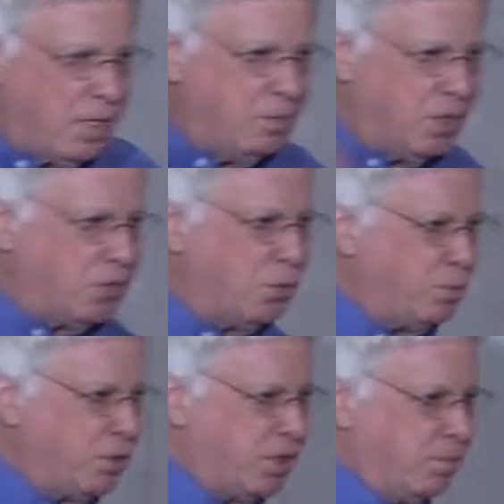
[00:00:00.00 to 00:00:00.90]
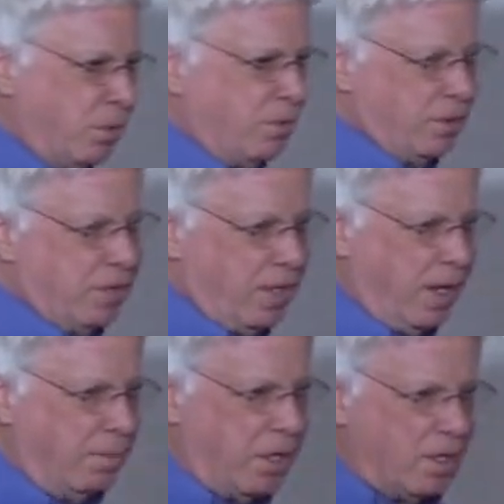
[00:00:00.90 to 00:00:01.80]
to keep this super simple for
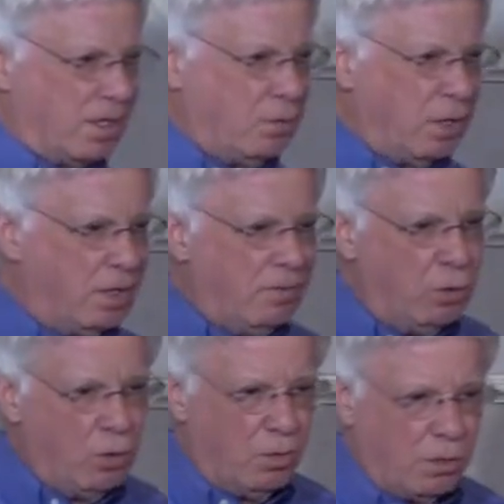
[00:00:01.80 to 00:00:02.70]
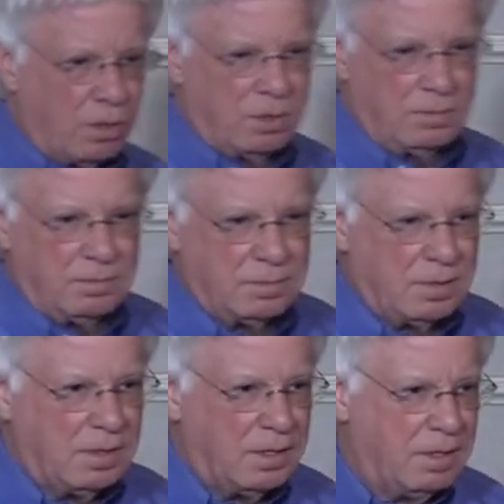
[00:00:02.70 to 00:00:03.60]
today because I want to give you homework.
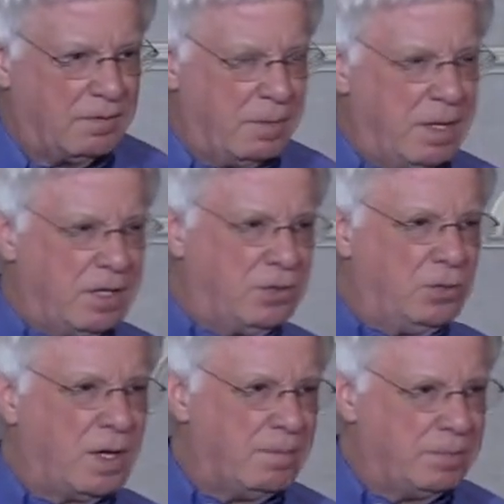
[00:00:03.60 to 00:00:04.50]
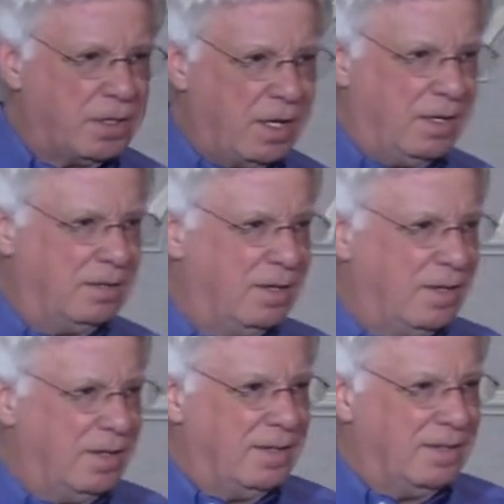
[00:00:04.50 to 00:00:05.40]
If I make it too complicated,
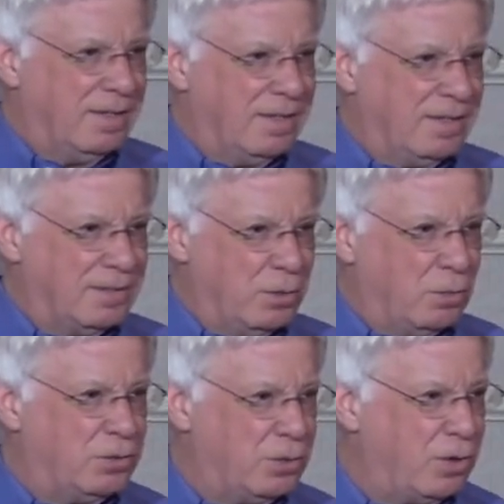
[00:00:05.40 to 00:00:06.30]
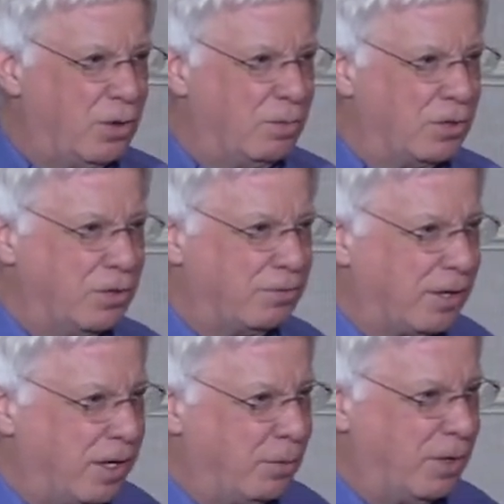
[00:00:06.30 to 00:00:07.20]
you won't do your homework, you'll
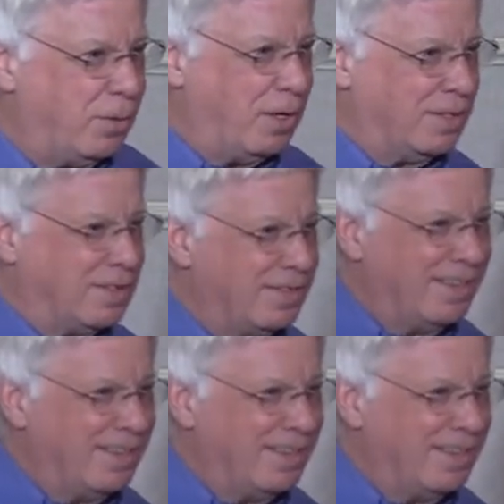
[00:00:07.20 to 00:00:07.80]
forget what it was.